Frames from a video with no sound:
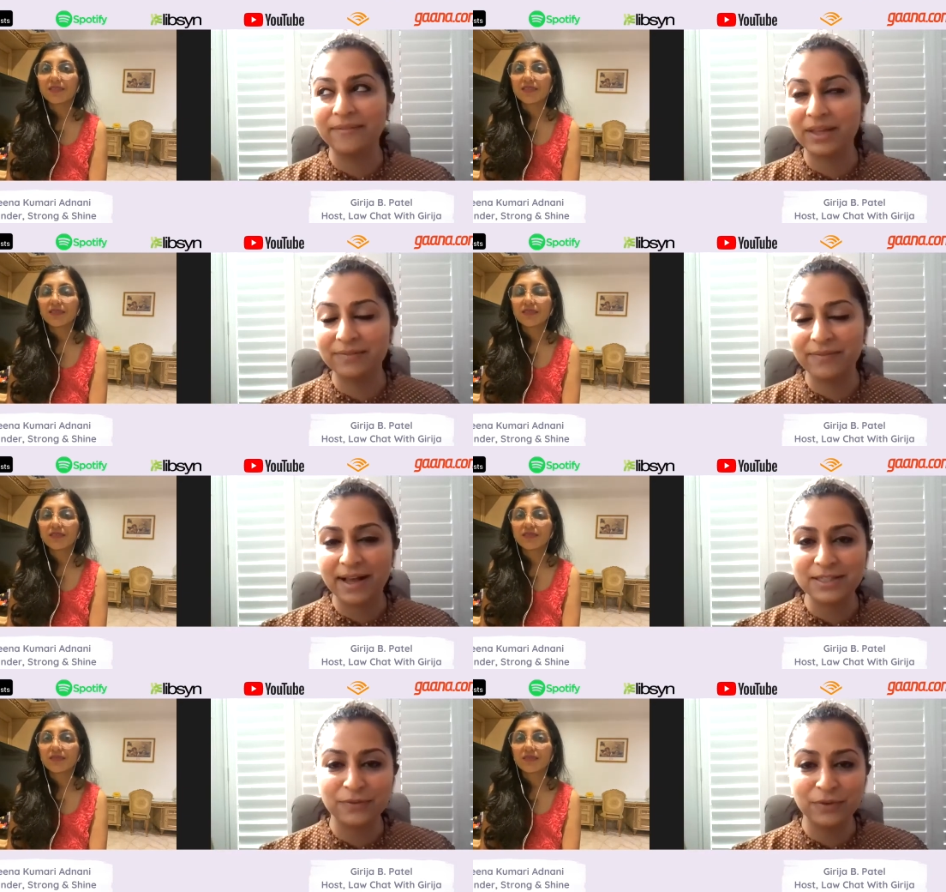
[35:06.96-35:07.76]
Speaker 1: that
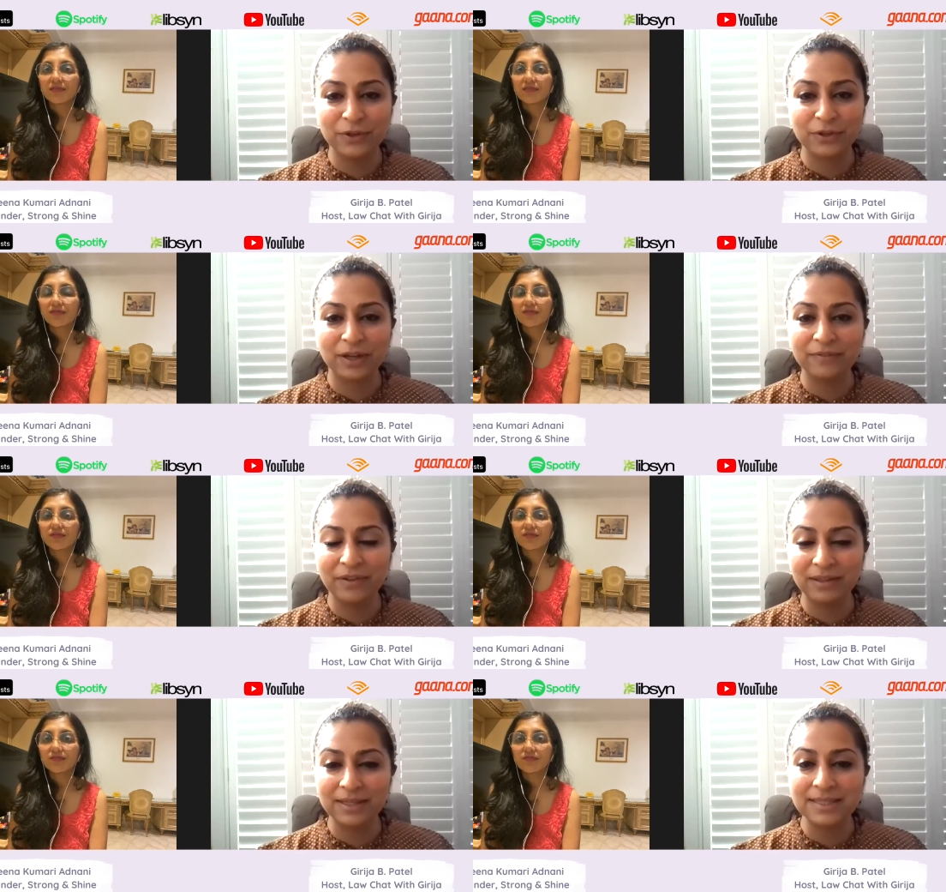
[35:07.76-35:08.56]
fast food, you're not feeling